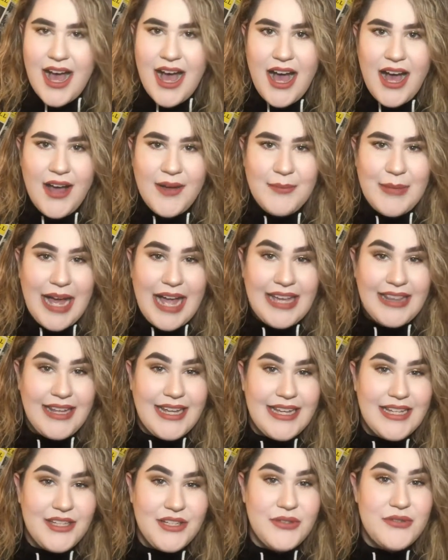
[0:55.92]
I
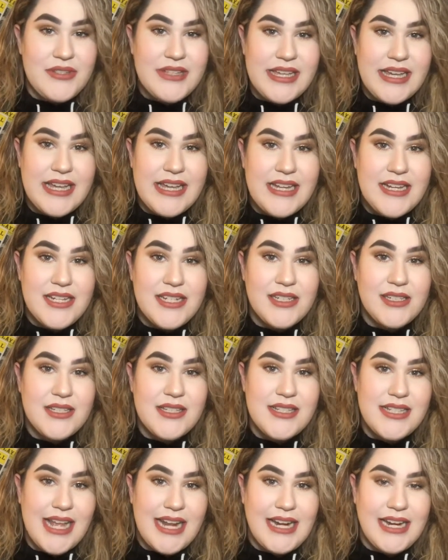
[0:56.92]
like using it
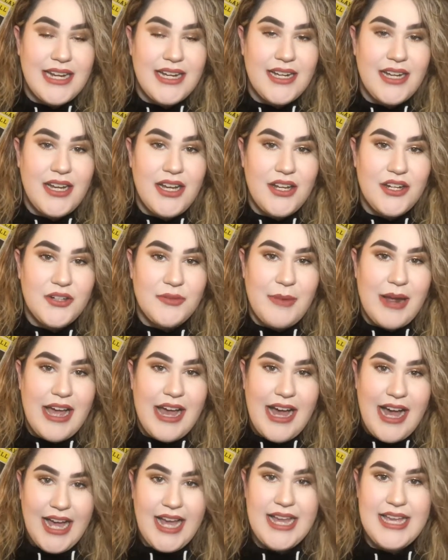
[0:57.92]
setting under my
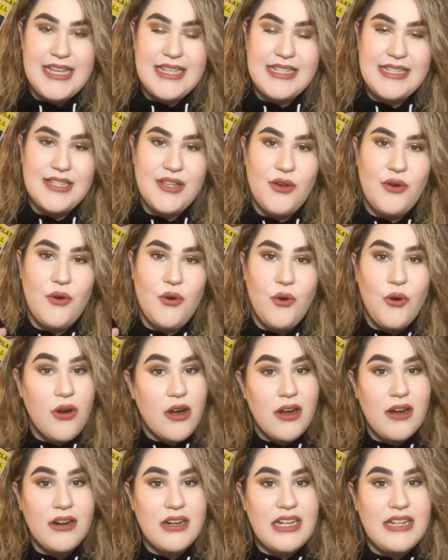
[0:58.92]
eyes or
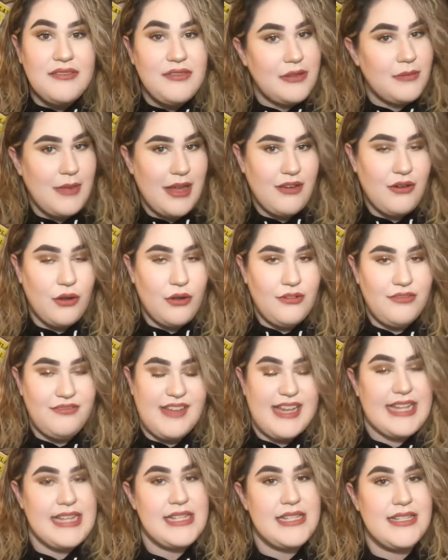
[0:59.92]
even my whole
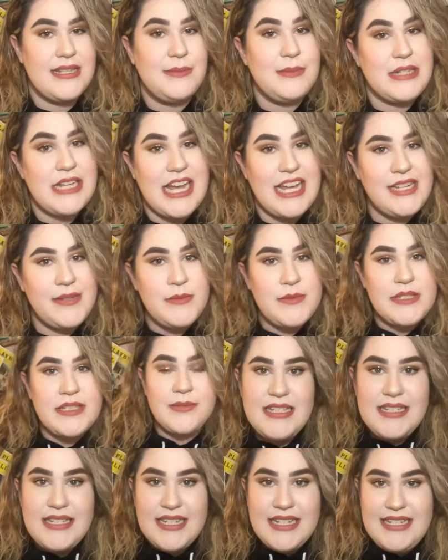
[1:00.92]
face sometimes.
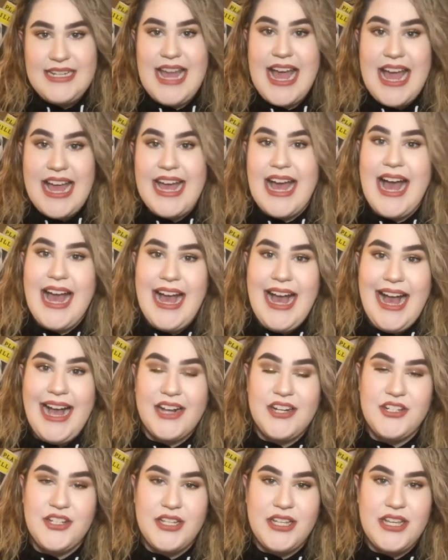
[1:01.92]
Today I
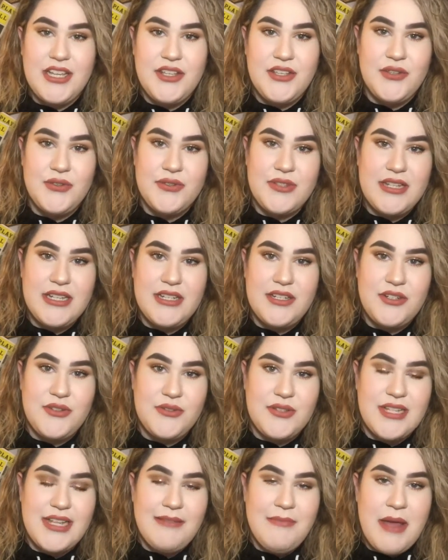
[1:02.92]
actually used it to
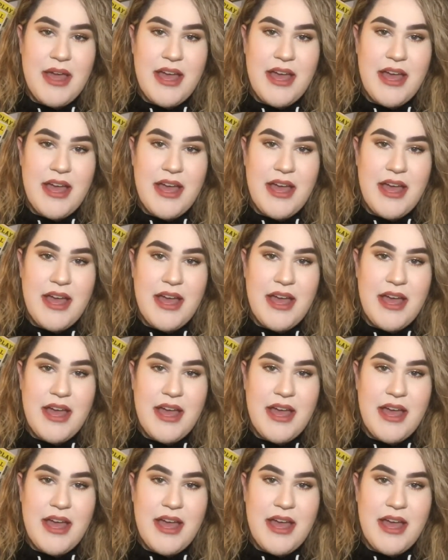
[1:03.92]
set